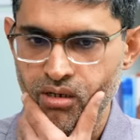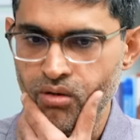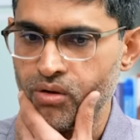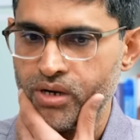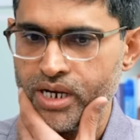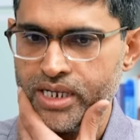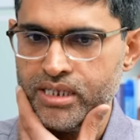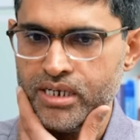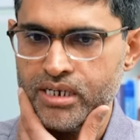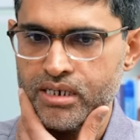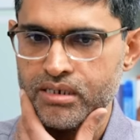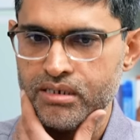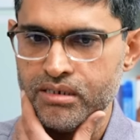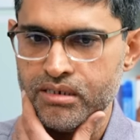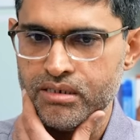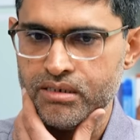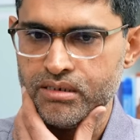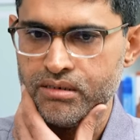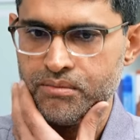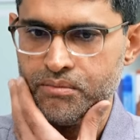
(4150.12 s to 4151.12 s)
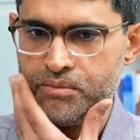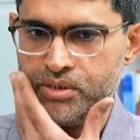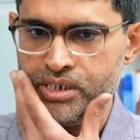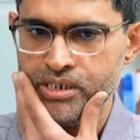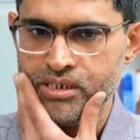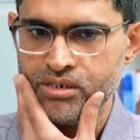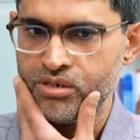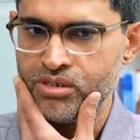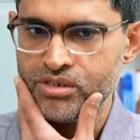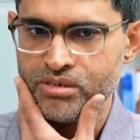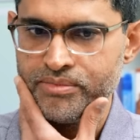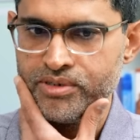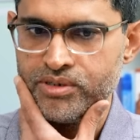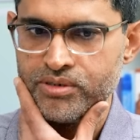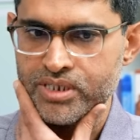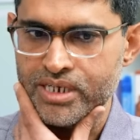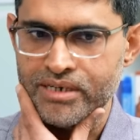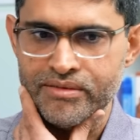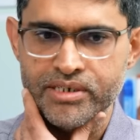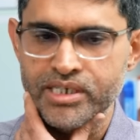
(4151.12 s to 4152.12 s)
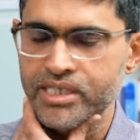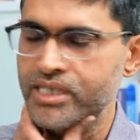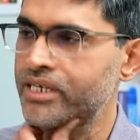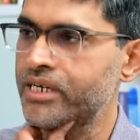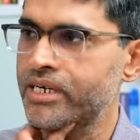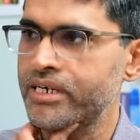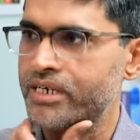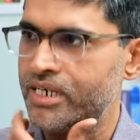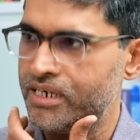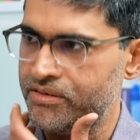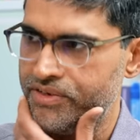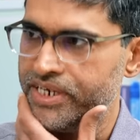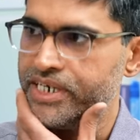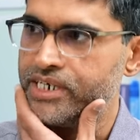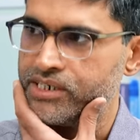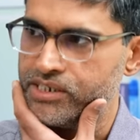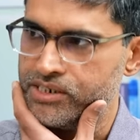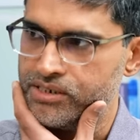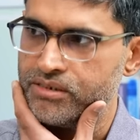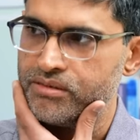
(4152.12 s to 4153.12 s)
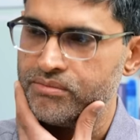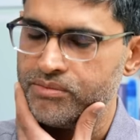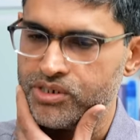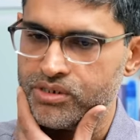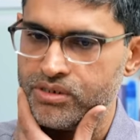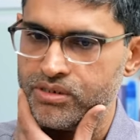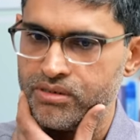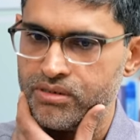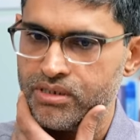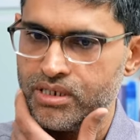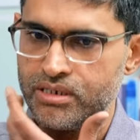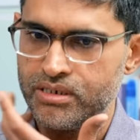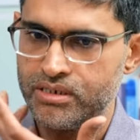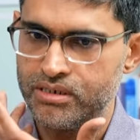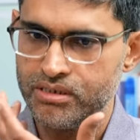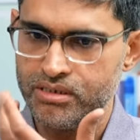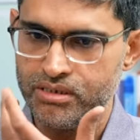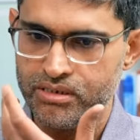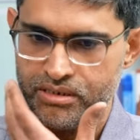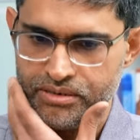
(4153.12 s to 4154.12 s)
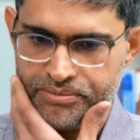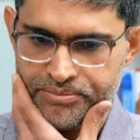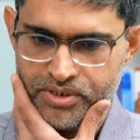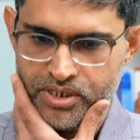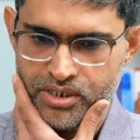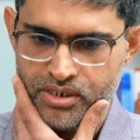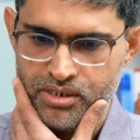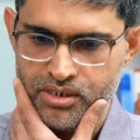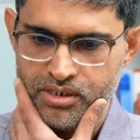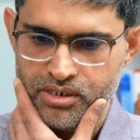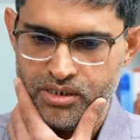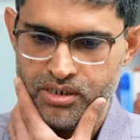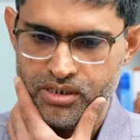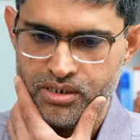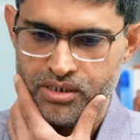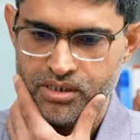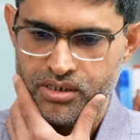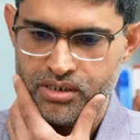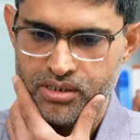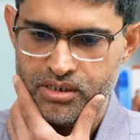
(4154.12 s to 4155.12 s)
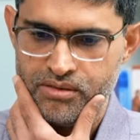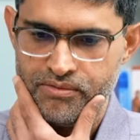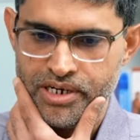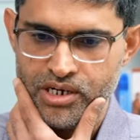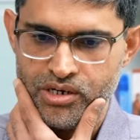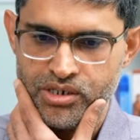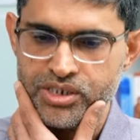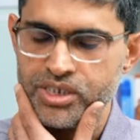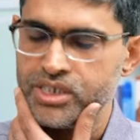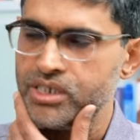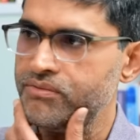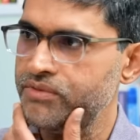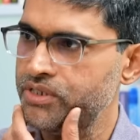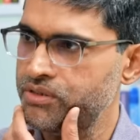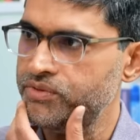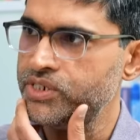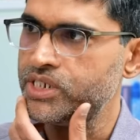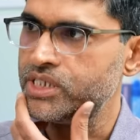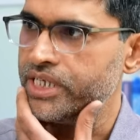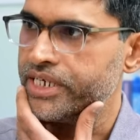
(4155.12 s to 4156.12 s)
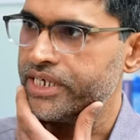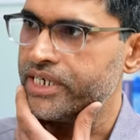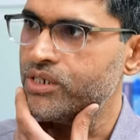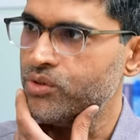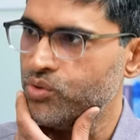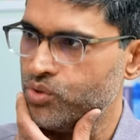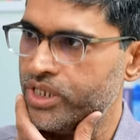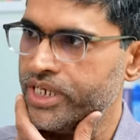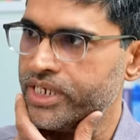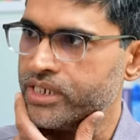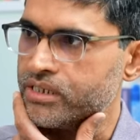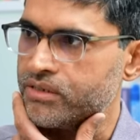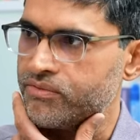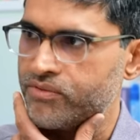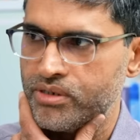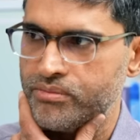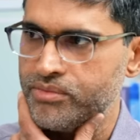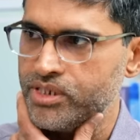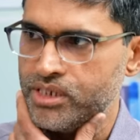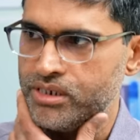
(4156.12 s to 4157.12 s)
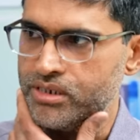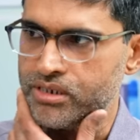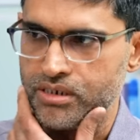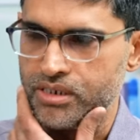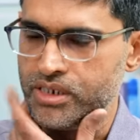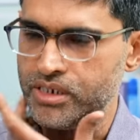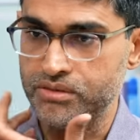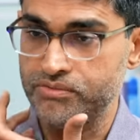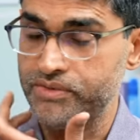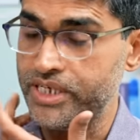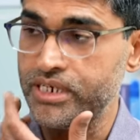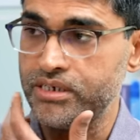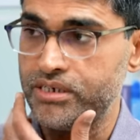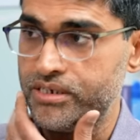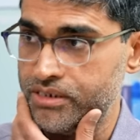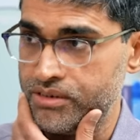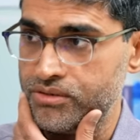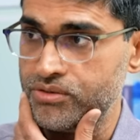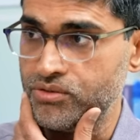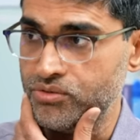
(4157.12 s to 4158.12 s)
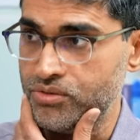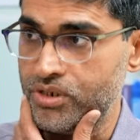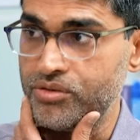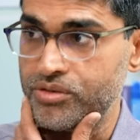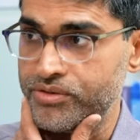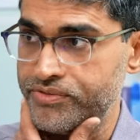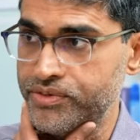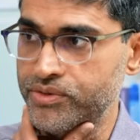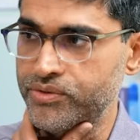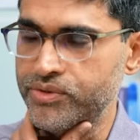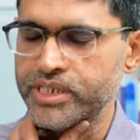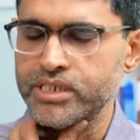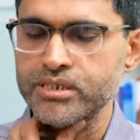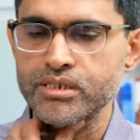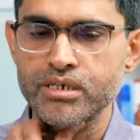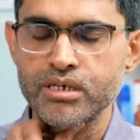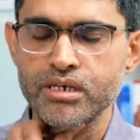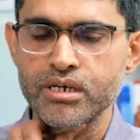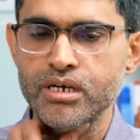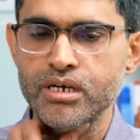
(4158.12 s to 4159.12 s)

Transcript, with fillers: look i think uh, indian entrepreneurs have an inherent advantage because the the uh, the velocity with which they can do things yeah. from here it's very hard to do out mm -hmm. of mm-hmm. us